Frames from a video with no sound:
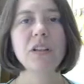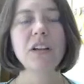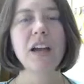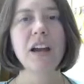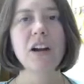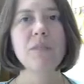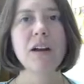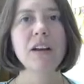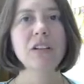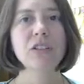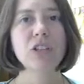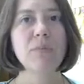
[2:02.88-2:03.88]
we look at our
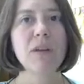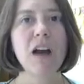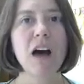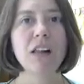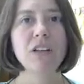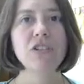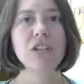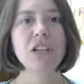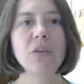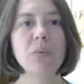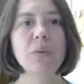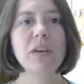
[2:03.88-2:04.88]
medical
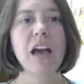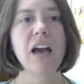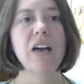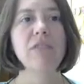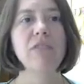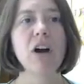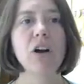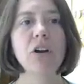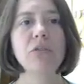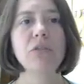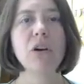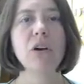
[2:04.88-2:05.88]
terminology, we have
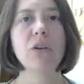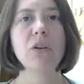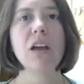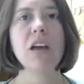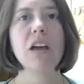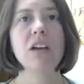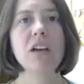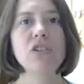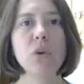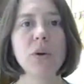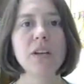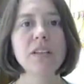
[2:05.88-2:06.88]
arthro,
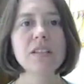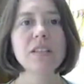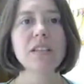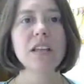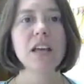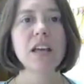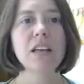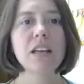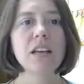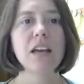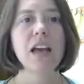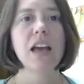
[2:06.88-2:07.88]
joints,
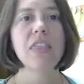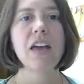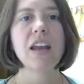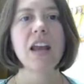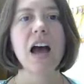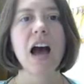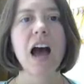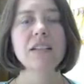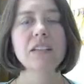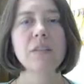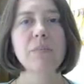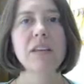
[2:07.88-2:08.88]
and then
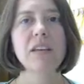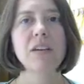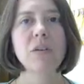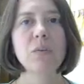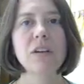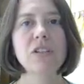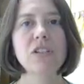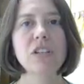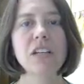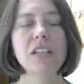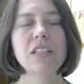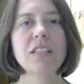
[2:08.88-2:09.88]
oscopy, which
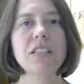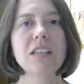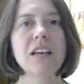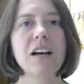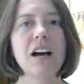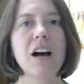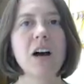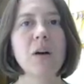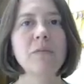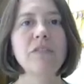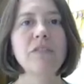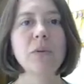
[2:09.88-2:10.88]
is
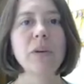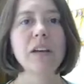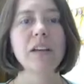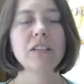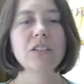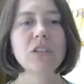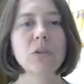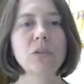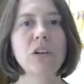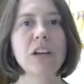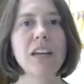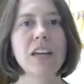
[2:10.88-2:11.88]
viewing, so
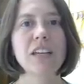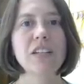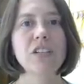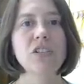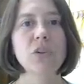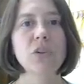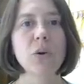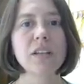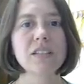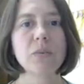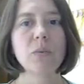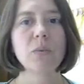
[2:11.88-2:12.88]
looking into
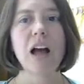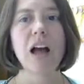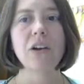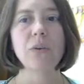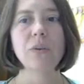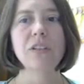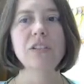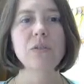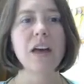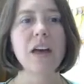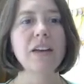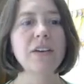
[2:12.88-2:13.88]
joints. Well, how do we
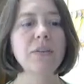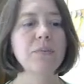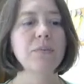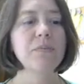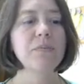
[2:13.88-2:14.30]
do that?